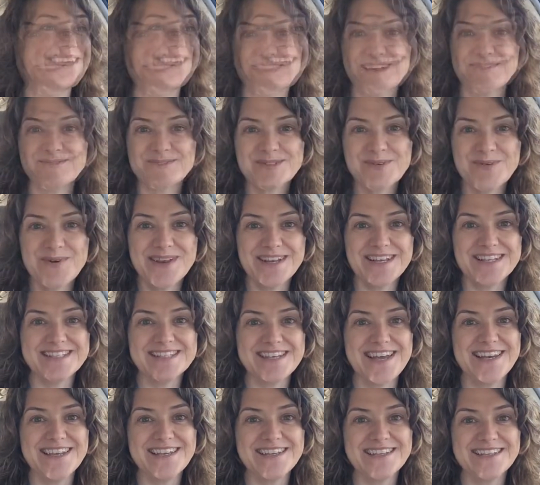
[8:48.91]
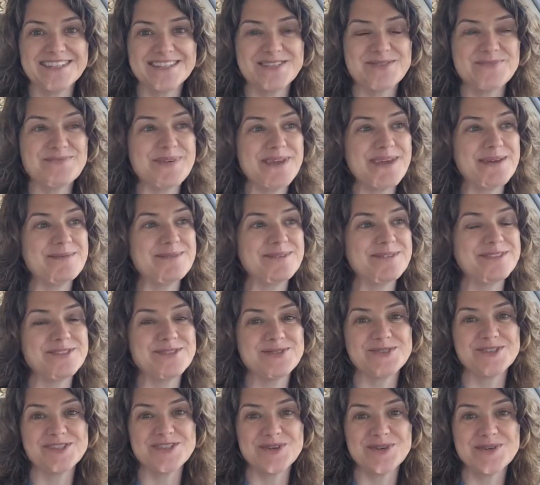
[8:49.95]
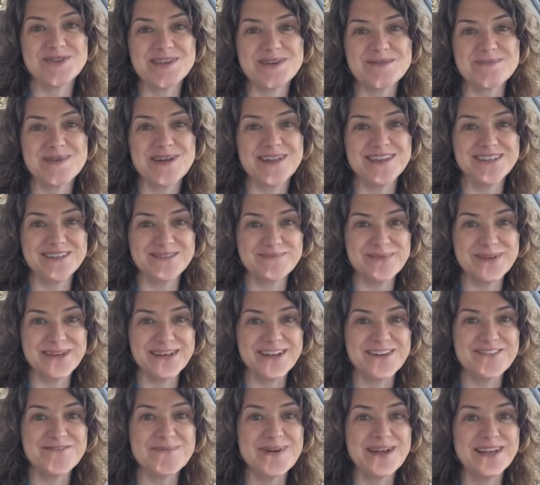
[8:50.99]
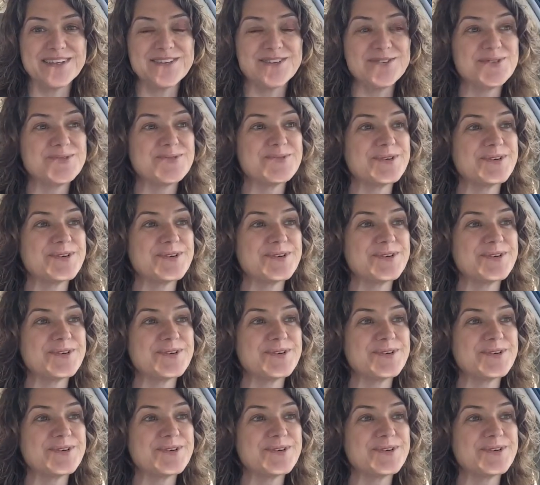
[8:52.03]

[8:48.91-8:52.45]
and that was quite exciting to be able to show them a little bit of my new